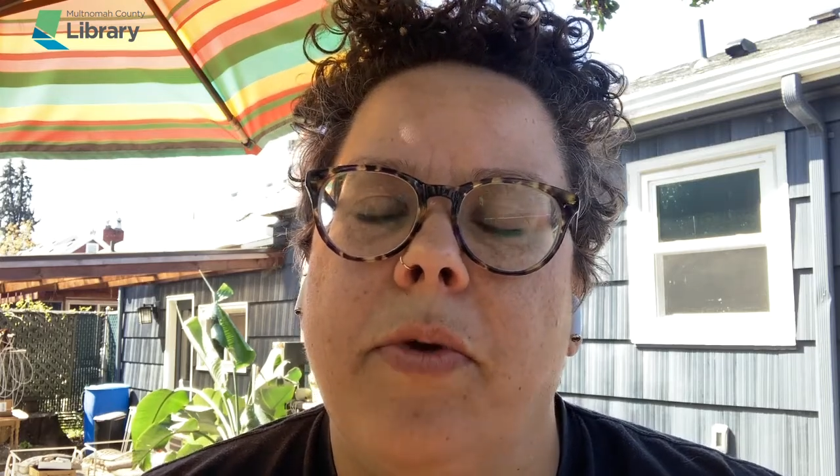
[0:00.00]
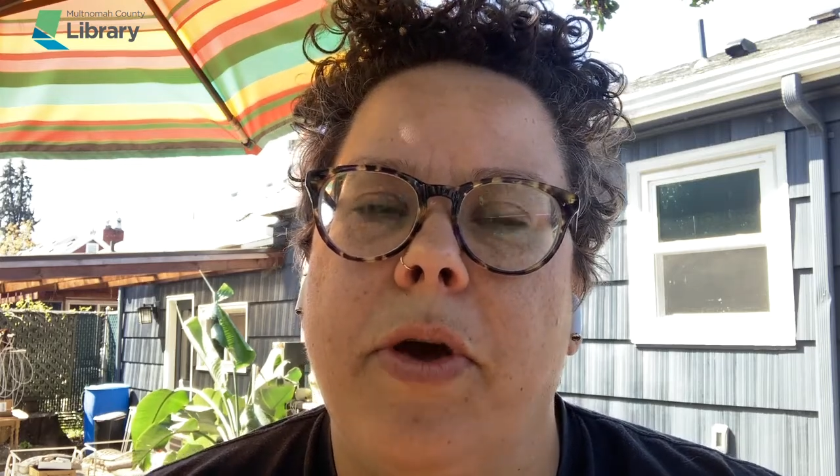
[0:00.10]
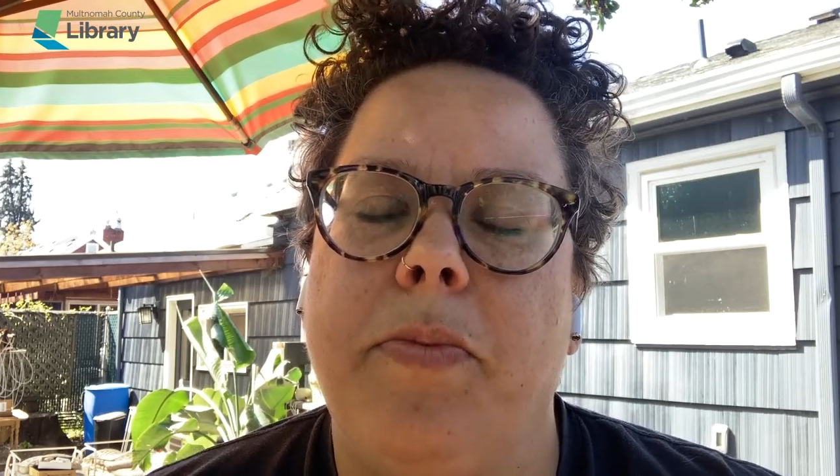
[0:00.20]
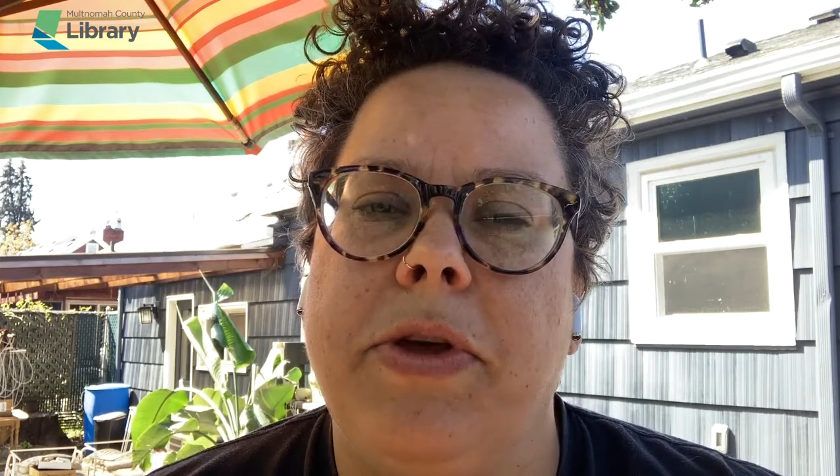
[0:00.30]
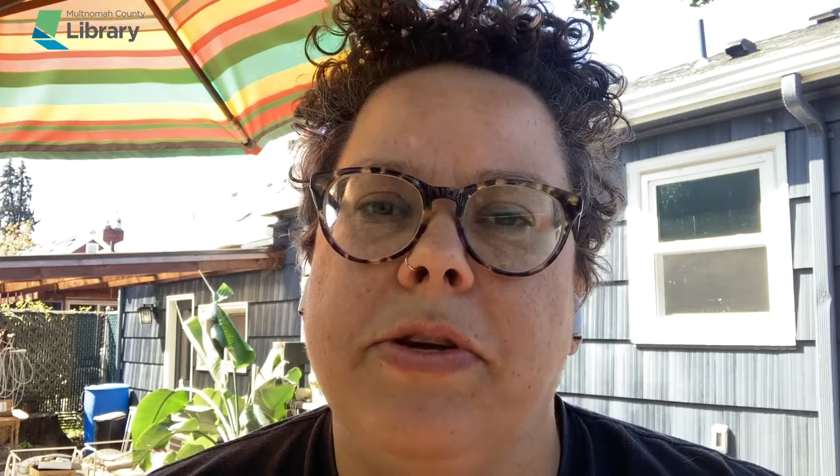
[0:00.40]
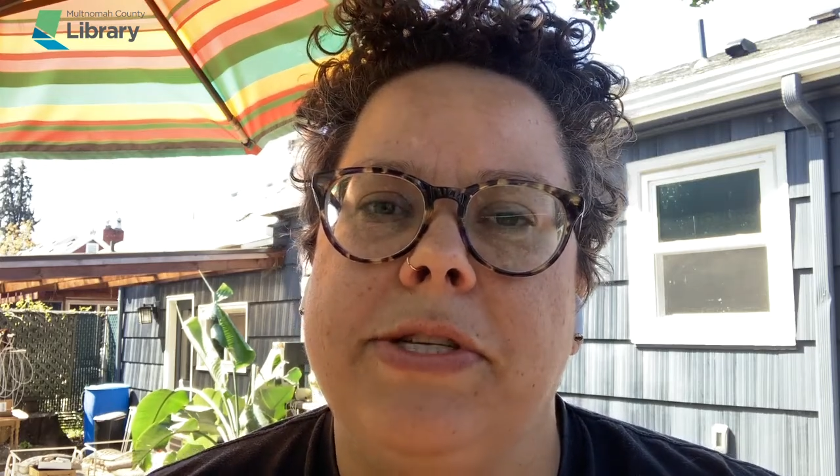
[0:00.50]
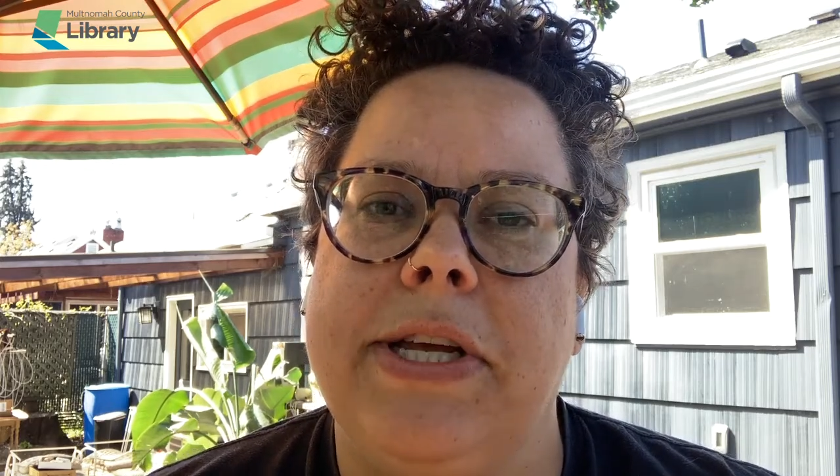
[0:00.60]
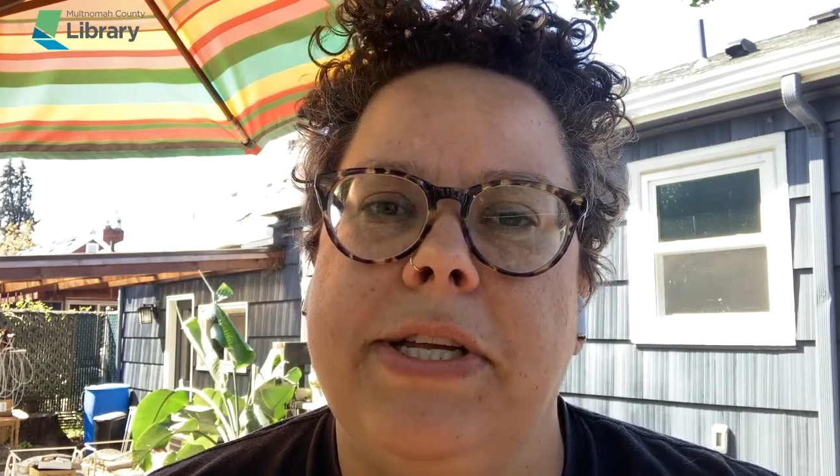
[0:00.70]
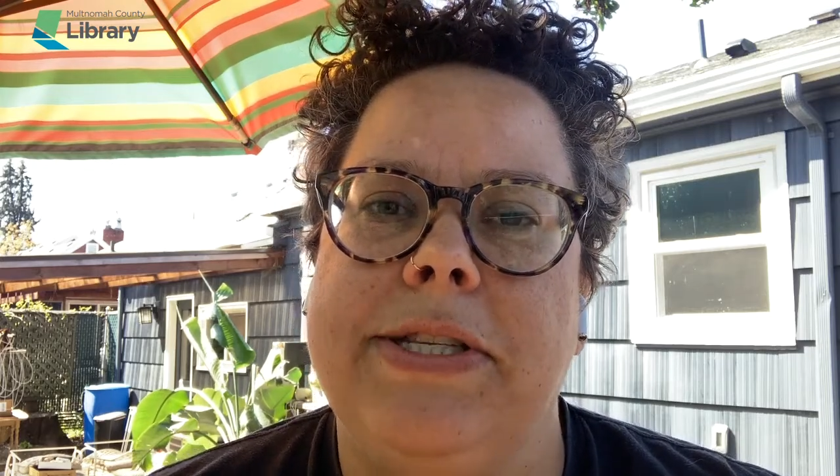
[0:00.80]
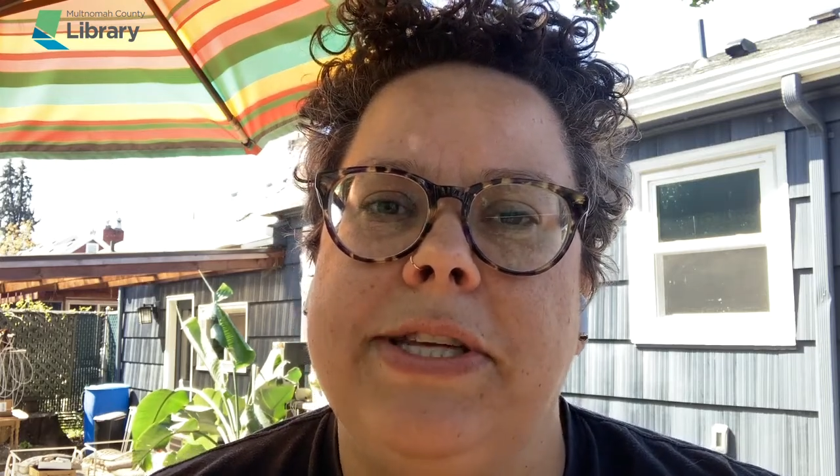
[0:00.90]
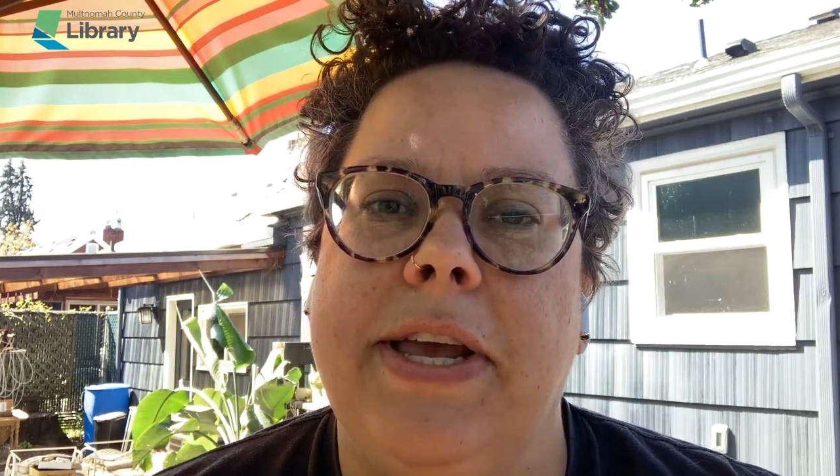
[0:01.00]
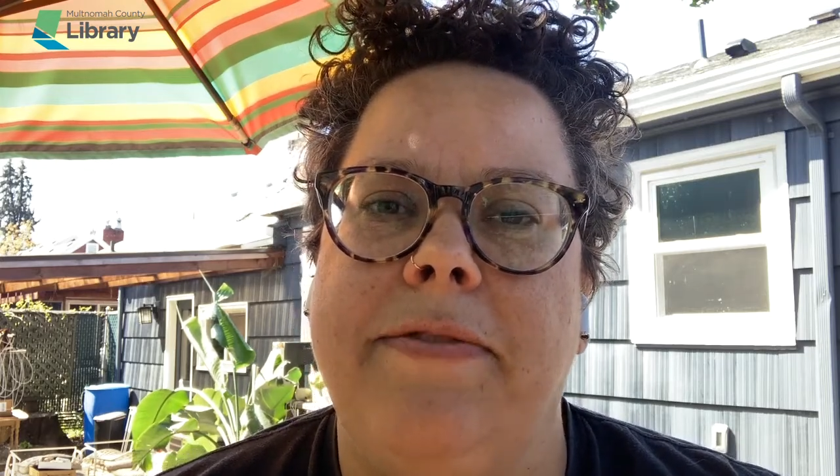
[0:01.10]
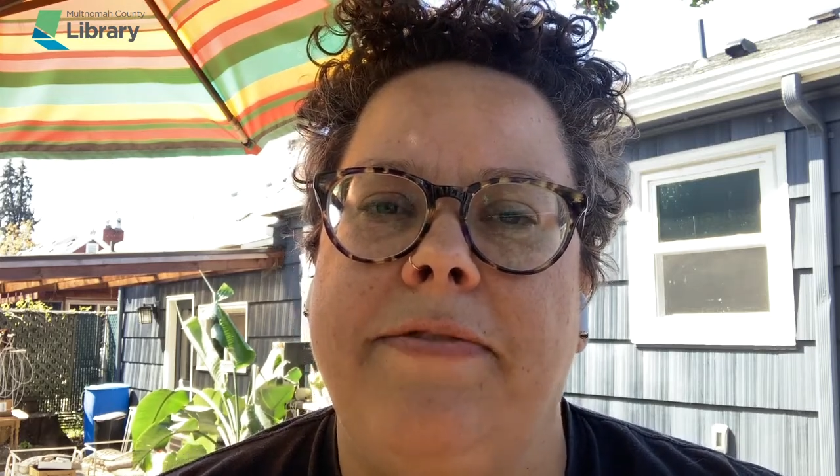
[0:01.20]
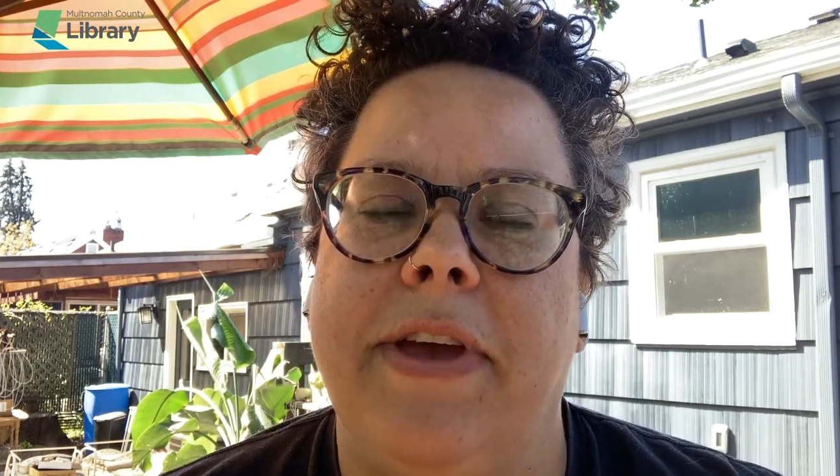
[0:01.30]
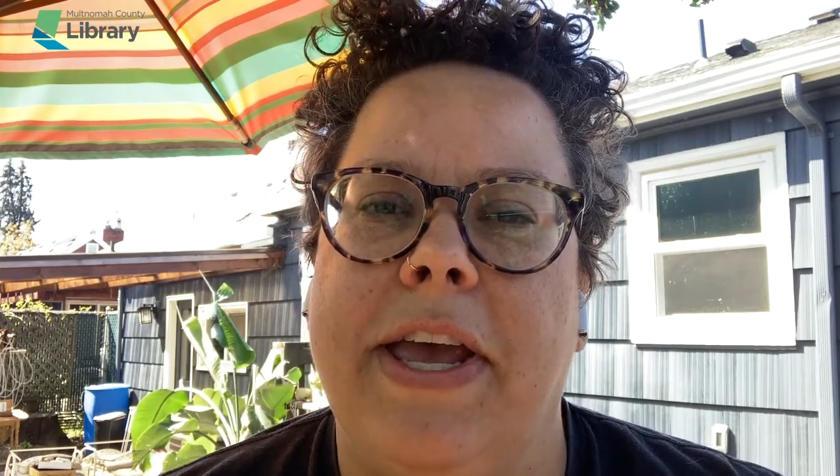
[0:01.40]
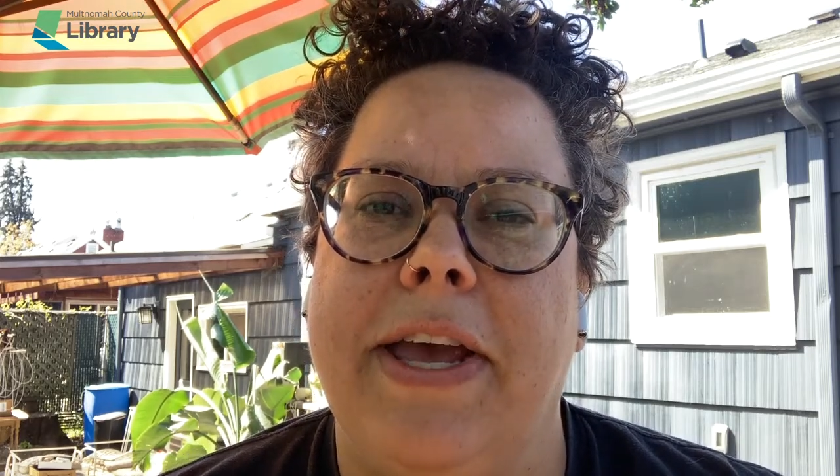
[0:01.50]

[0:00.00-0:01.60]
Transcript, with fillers: We hope that you're staying safe